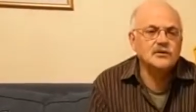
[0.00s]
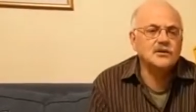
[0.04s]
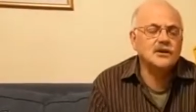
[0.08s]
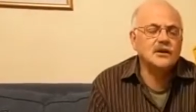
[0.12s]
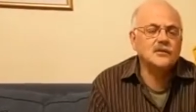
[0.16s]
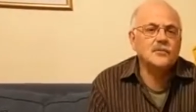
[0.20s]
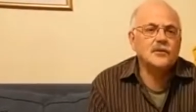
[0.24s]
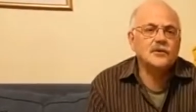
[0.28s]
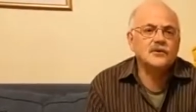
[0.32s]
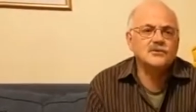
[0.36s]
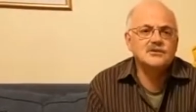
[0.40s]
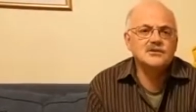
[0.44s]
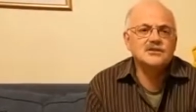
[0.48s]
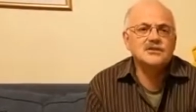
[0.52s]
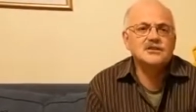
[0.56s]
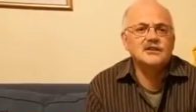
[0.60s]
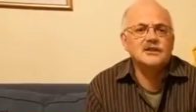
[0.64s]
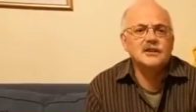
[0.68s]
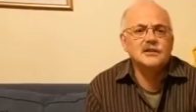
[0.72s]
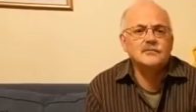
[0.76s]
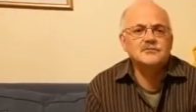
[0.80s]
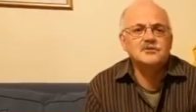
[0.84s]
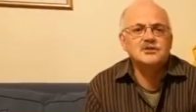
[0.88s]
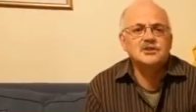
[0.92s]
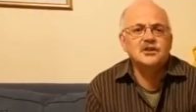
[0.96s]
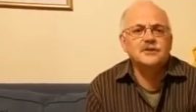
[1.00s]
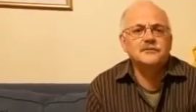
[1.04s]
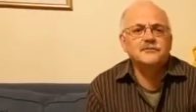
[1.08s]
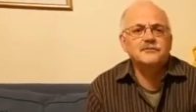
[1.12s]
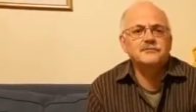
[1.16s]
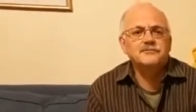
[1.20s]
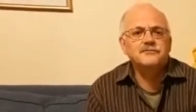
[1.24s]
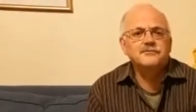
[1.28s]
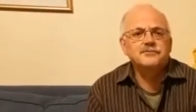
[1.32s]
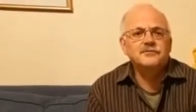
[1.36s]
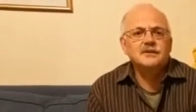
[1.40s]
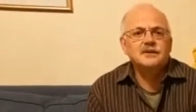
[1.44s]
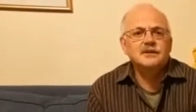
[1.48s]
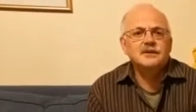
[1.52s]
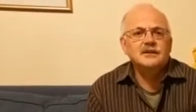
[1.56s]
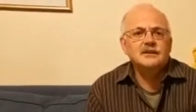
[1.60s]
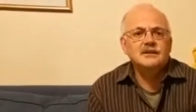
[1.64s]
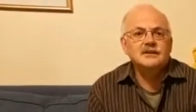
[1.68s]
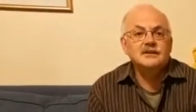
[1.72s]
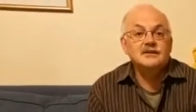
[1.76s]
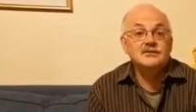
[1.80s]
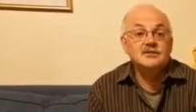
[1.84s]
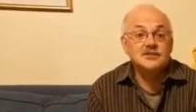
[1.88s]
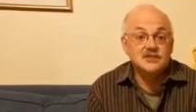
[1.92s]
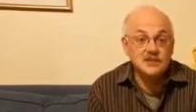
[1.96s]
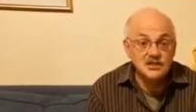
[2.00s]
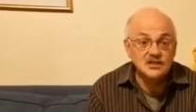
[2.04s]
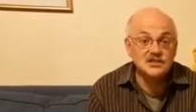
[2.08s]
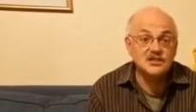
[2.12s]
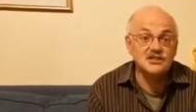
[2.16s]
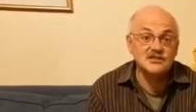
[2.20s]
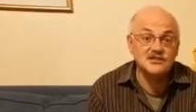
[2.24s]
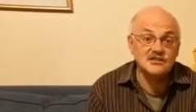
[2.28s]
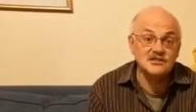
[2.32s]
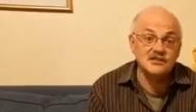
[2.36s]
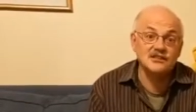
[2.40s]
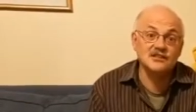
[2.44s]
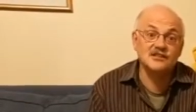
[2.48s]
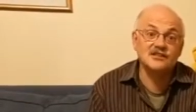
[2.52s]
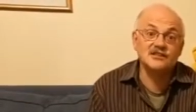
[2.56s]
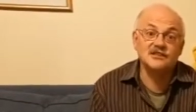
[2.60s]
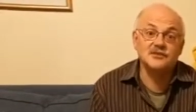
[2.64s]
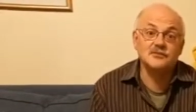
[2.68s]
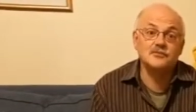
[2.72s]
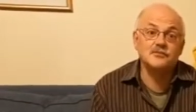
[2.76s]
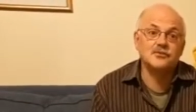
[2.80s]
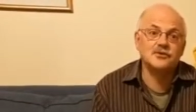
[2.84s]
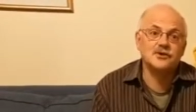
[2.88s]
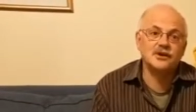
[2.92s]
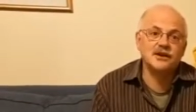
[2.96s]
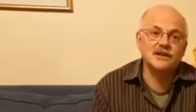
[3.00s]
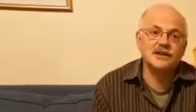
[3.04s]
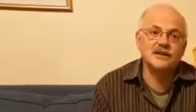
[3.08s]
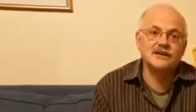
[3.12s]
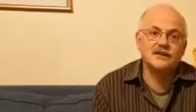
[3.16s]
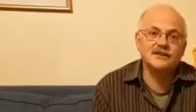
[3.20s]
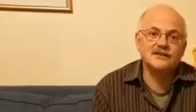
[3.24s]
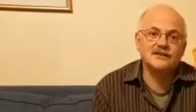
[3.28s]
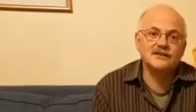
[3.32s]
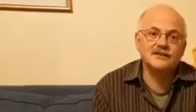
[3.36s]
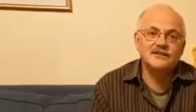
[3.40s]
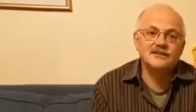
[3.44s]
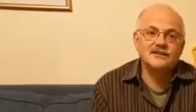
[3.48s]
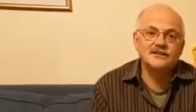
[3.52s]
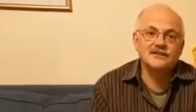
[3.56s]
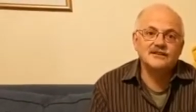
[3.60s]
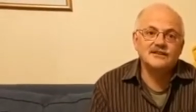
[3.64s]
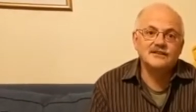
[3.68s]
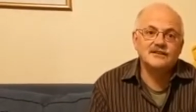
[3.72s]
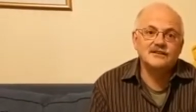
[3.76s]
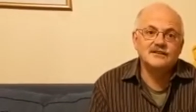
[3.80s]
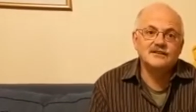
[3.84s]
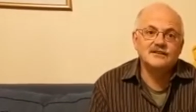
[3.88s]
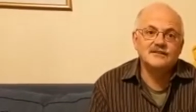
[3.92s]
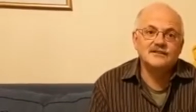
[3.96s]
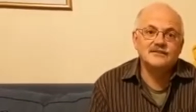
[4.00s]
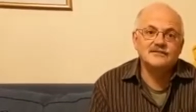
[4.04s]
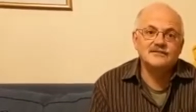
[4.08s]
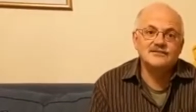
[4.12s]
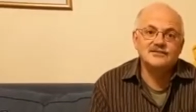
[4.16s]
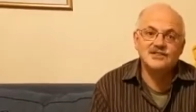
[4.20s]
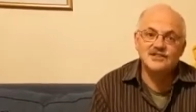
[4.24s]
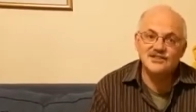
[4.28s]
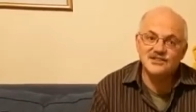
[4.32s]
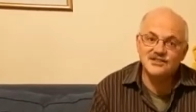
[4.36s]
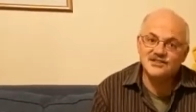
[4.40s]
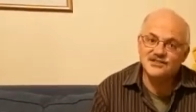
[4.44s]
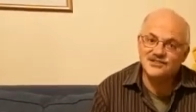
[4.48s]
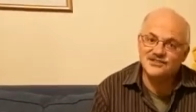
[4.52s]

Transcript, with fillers: about Scripture. Jesus needed to pray. Jesus